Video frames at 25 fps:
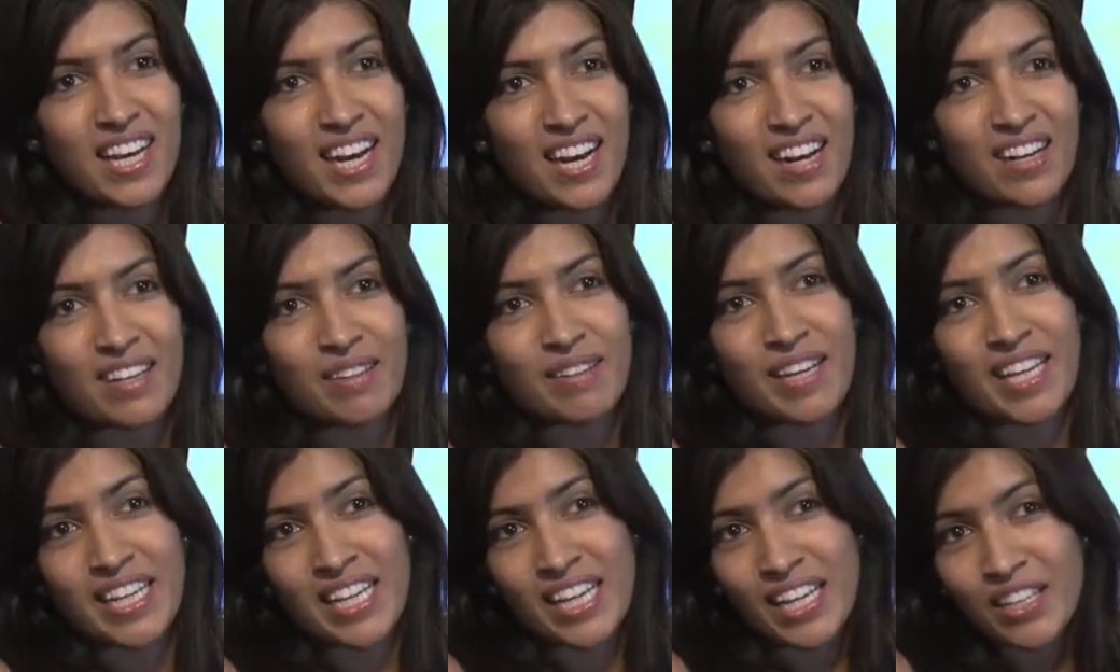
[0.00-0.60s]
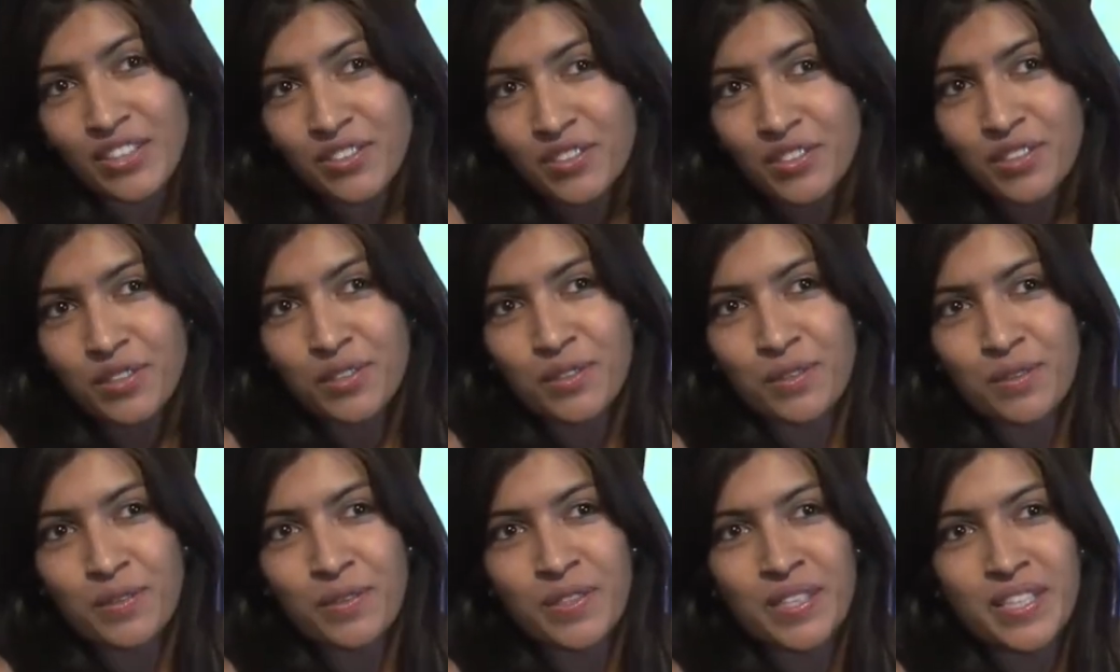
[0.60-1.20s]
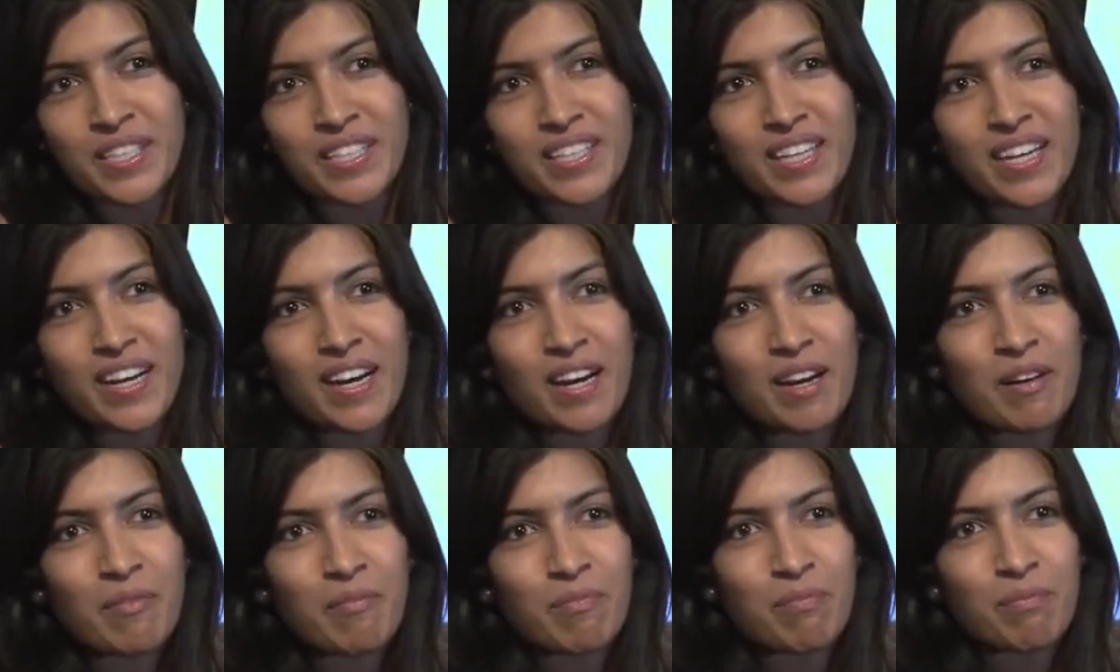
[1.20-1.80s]
and into
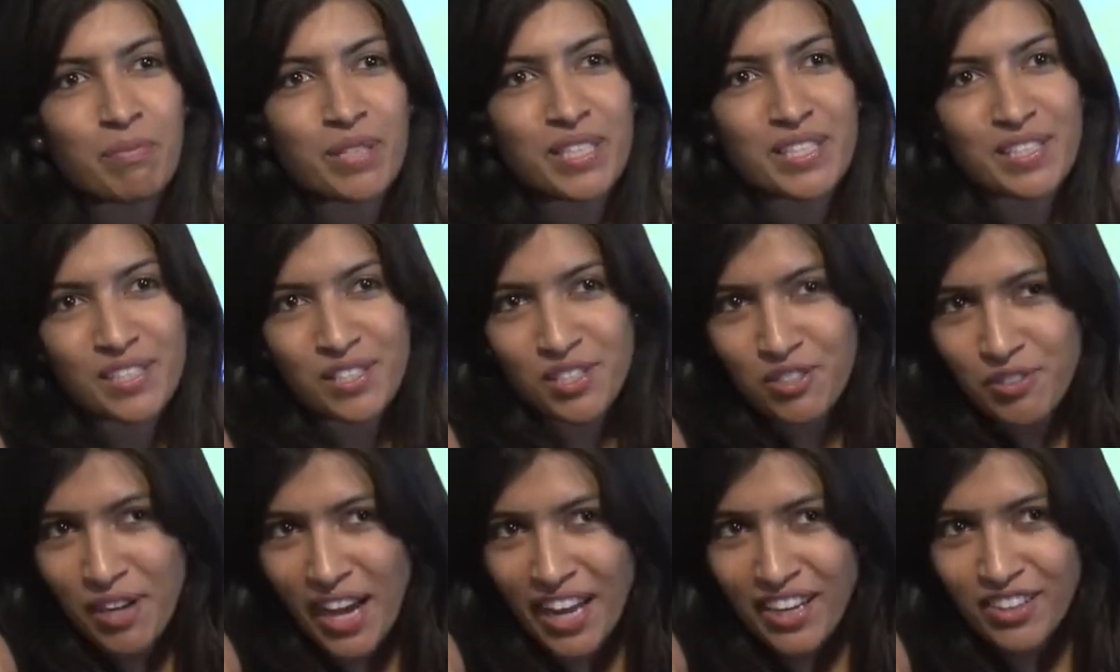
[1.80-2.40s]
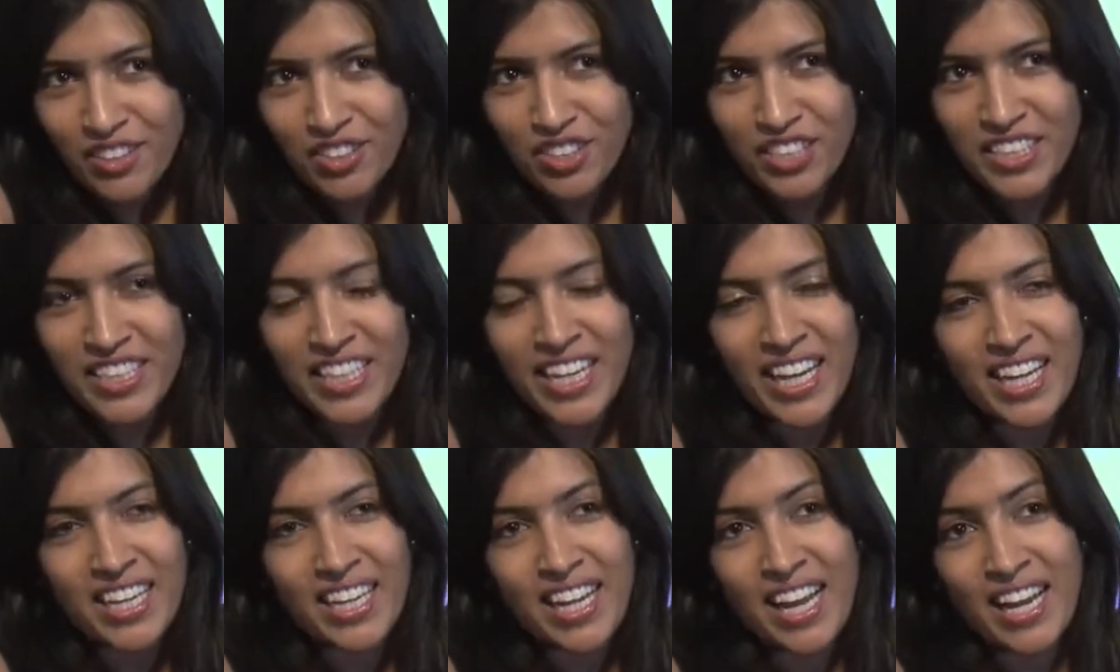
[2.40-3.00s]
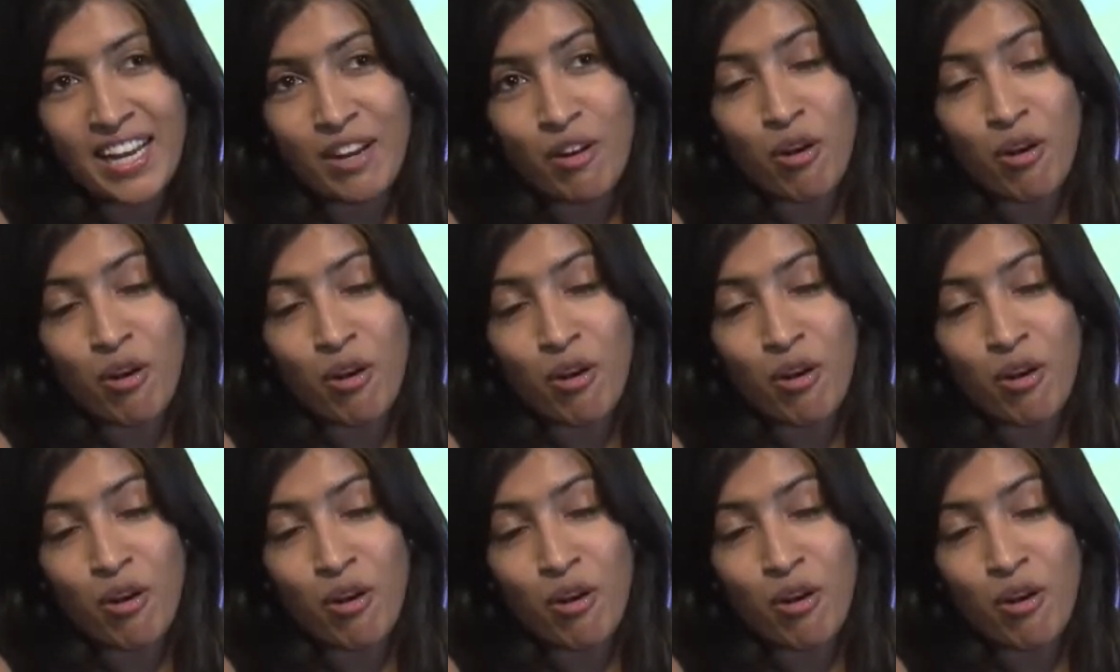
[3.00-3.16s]
business strategy and